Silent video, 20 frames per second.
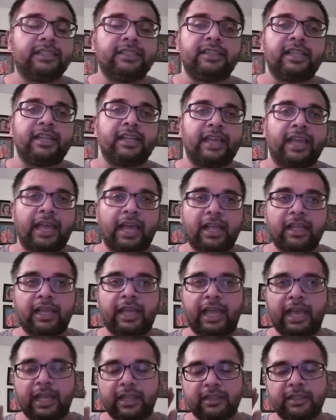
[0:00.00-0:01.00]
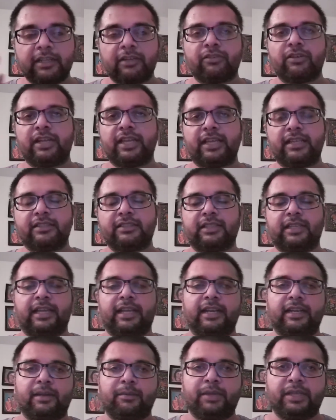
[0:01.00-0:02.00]
yeah, I think that Hal
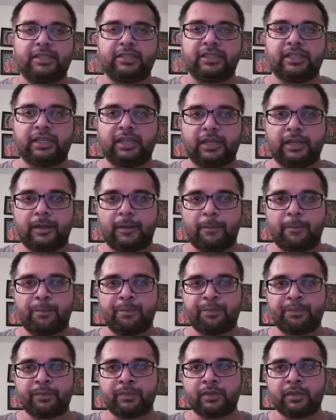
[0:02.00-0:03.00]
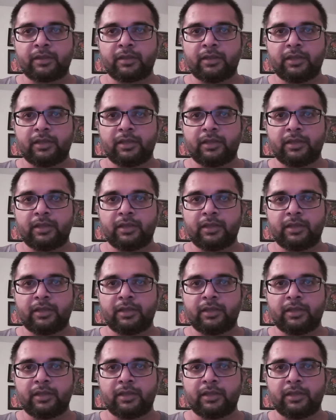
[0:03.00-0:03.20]
Elrod has had an amazing